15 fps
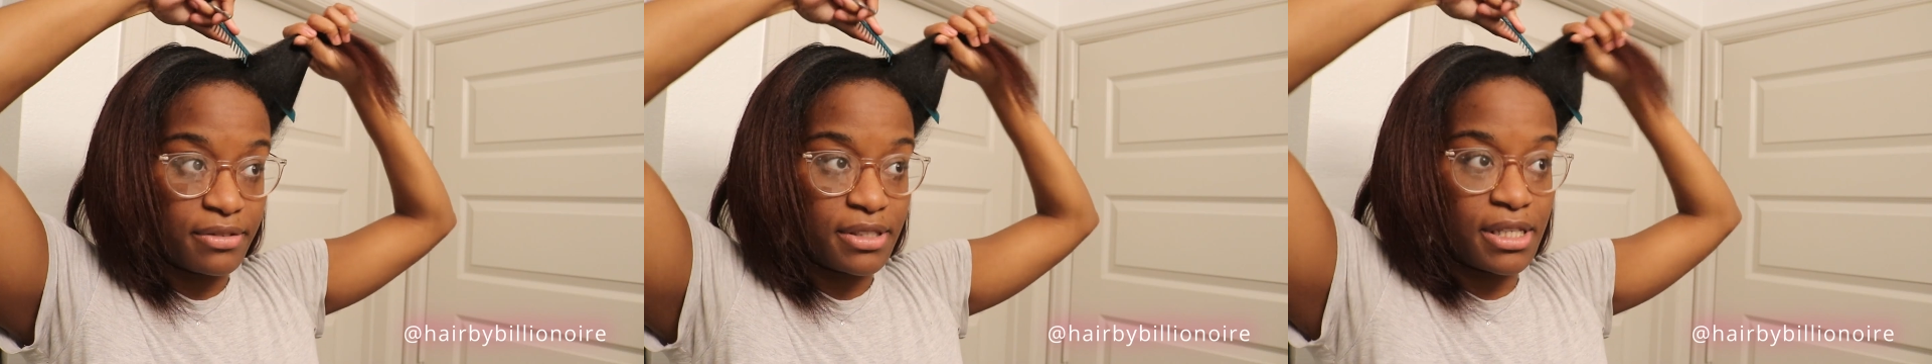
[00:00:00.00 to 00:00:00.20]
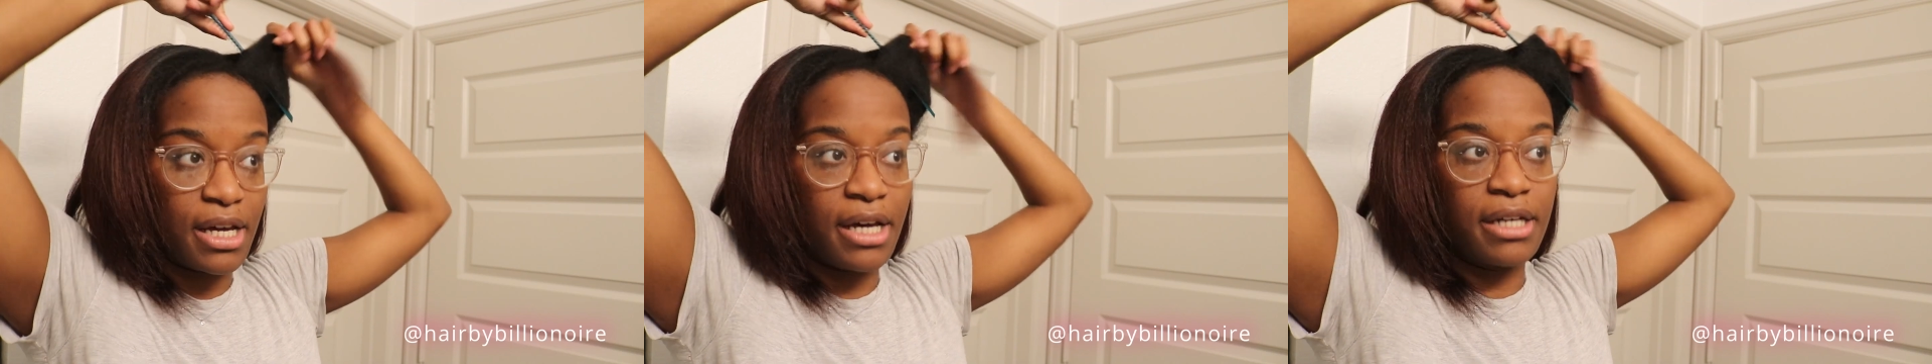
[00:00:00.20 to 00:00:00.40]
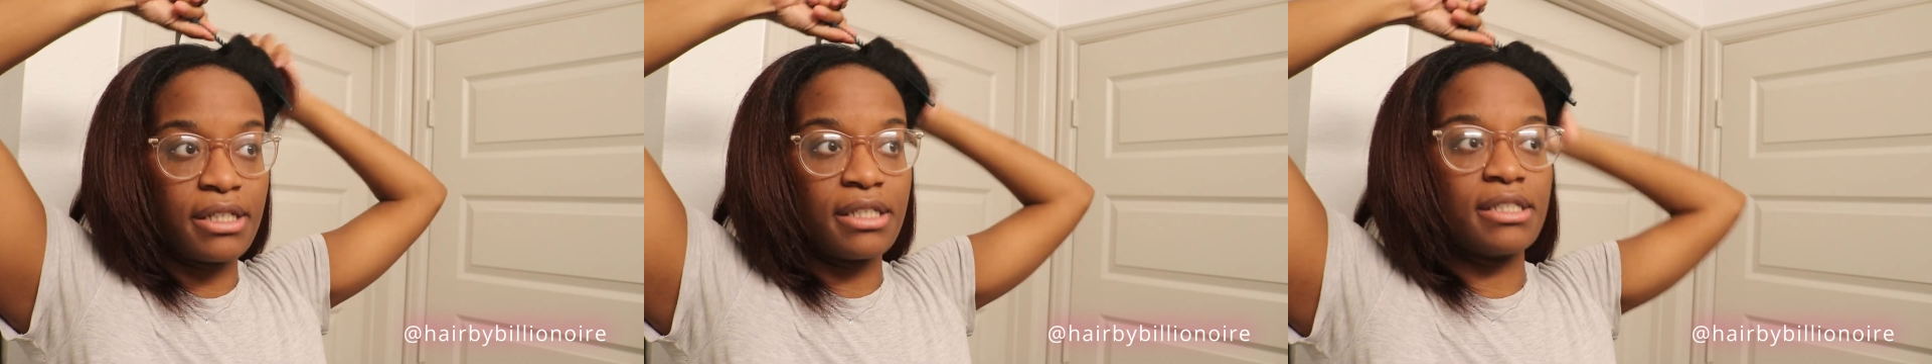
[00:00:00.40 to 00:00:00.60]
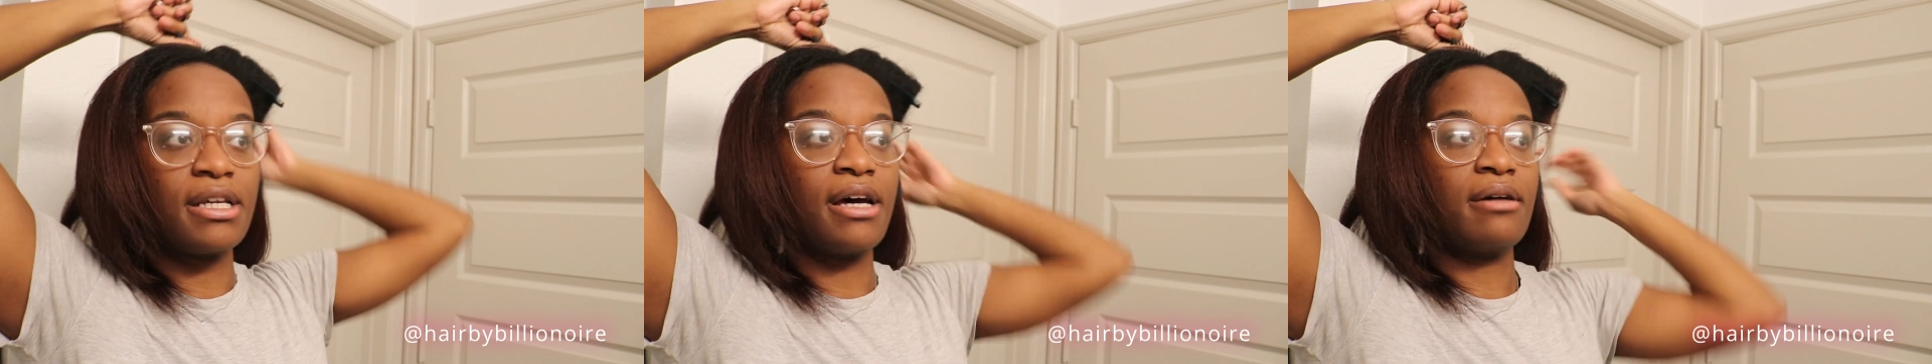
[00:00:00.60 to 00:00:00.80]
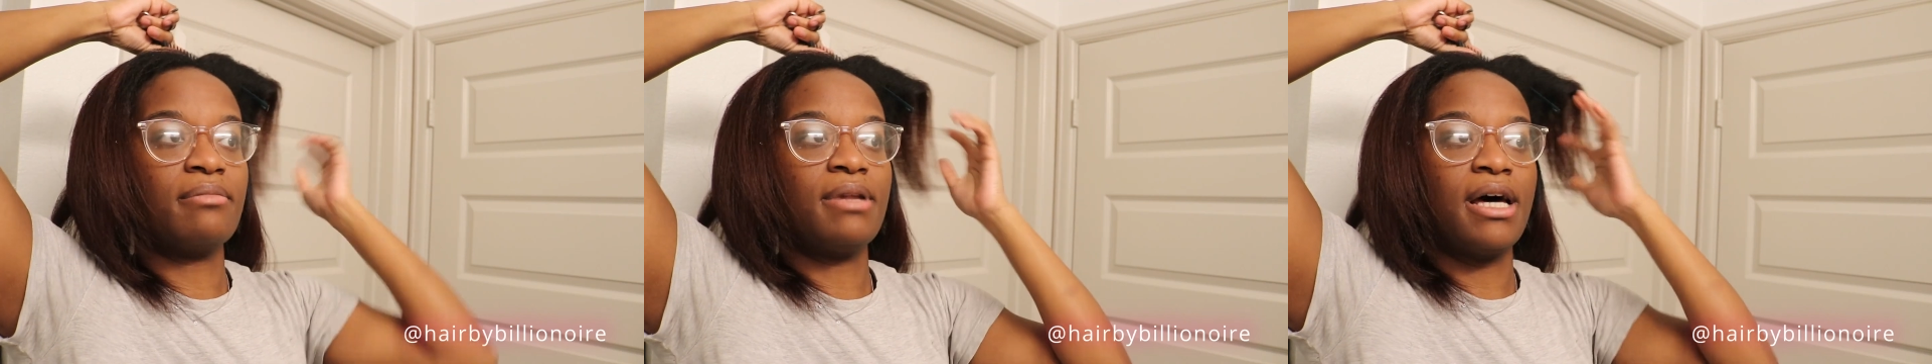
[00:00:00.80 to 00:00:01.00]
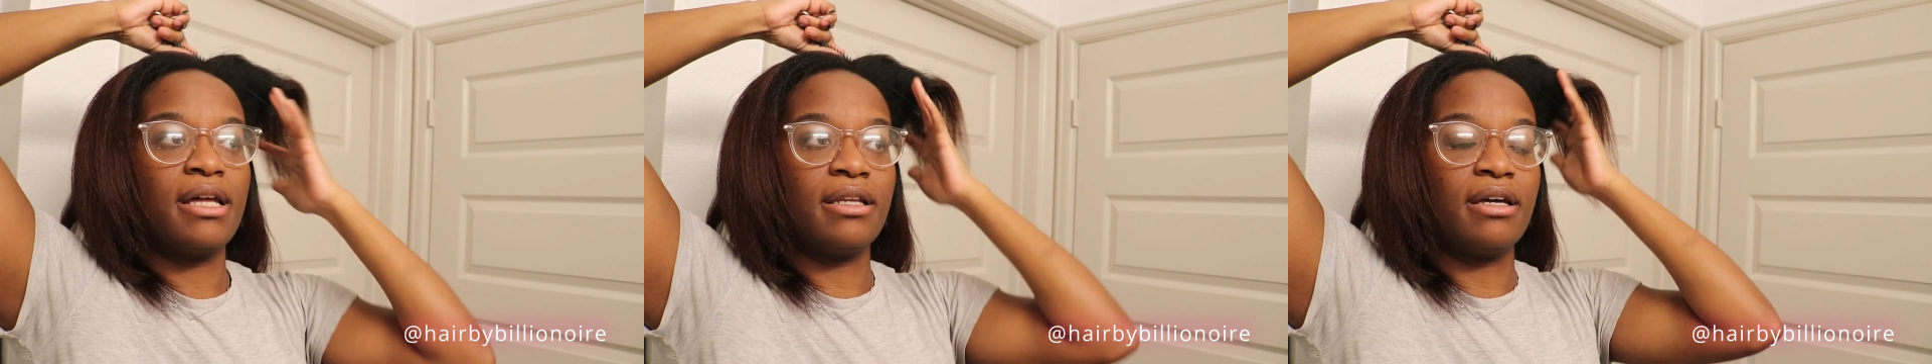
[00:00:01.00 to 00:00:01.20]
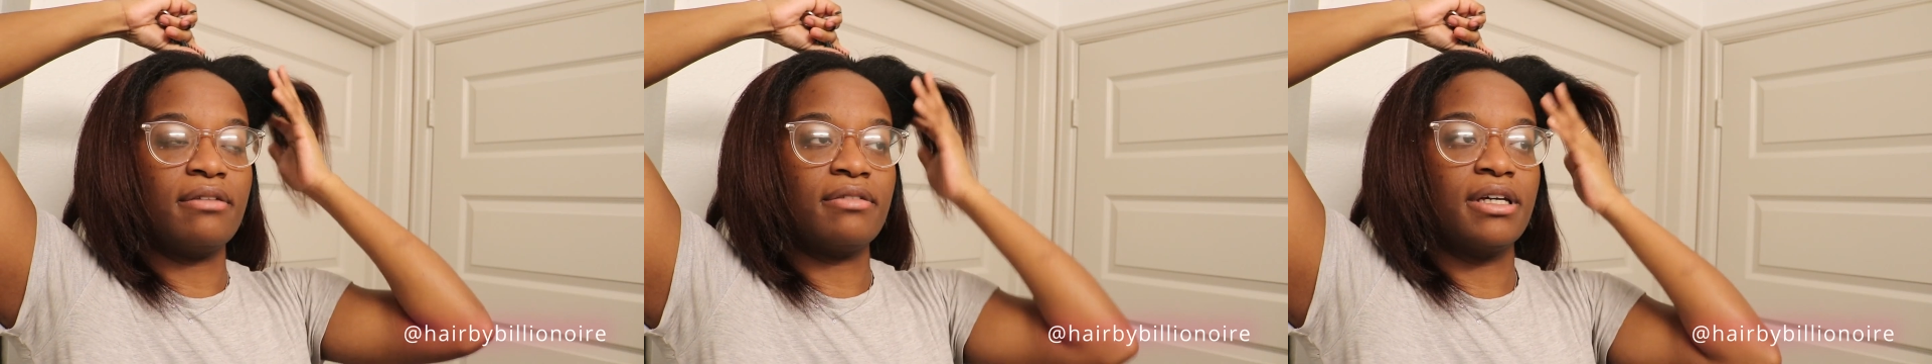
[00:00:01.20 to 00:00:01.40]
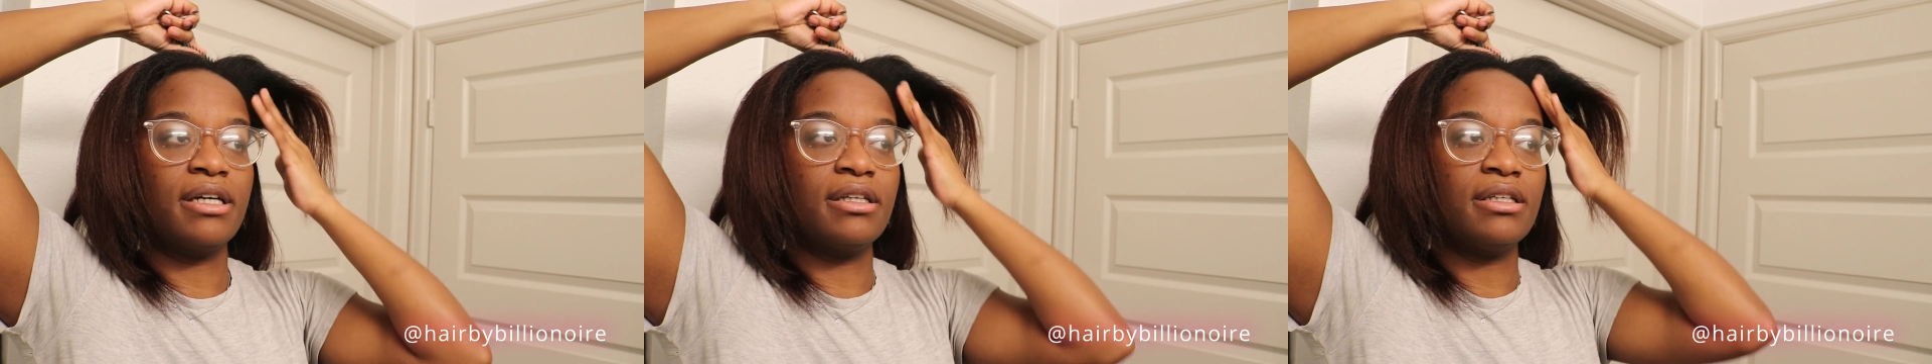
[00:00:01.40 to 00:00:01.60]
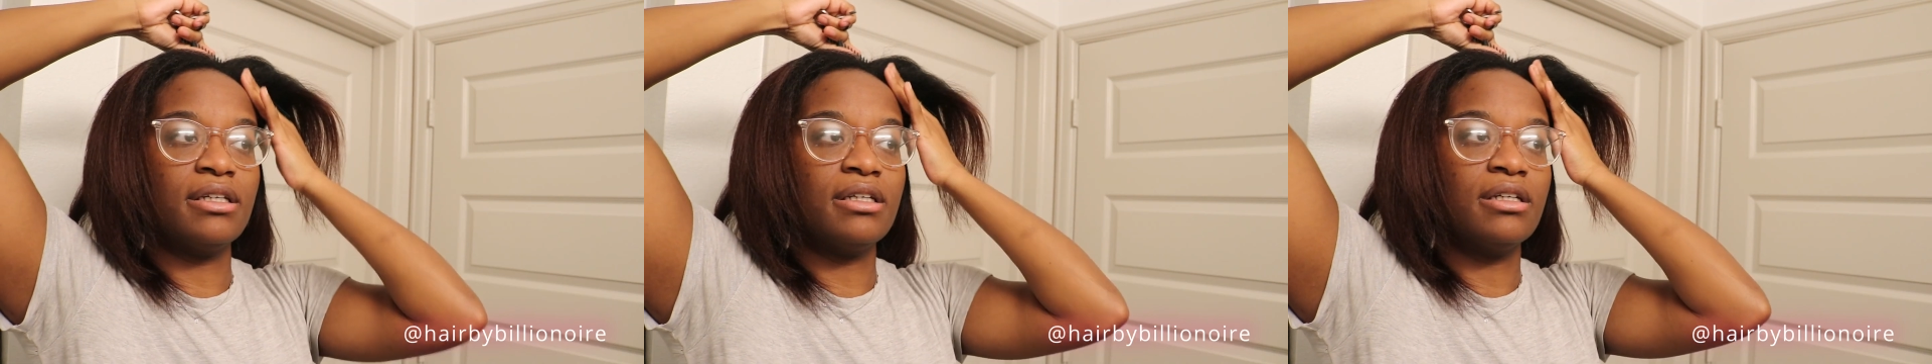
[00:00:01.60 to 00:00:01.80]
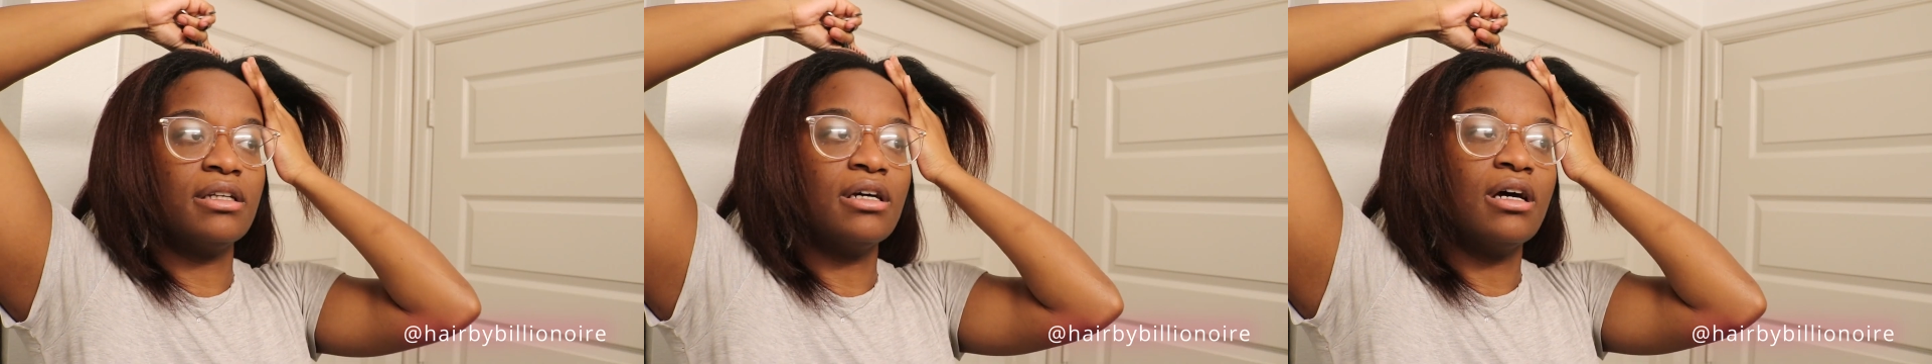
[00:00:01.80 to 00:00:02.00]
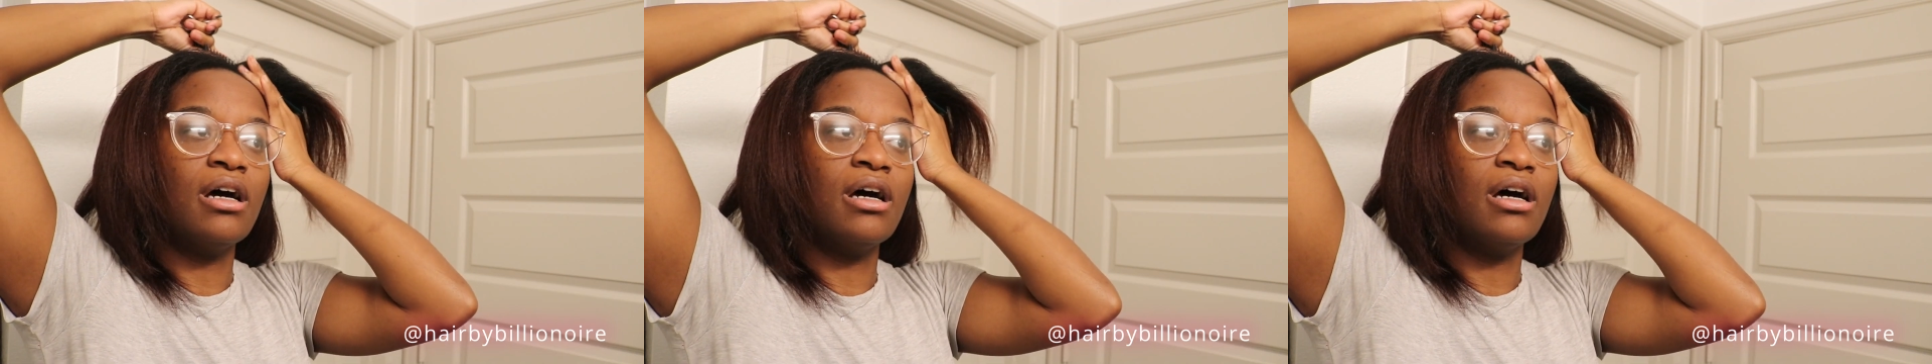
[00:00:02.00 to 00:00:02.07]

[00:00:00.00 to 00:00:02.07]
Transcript: side because I'm not left-handed,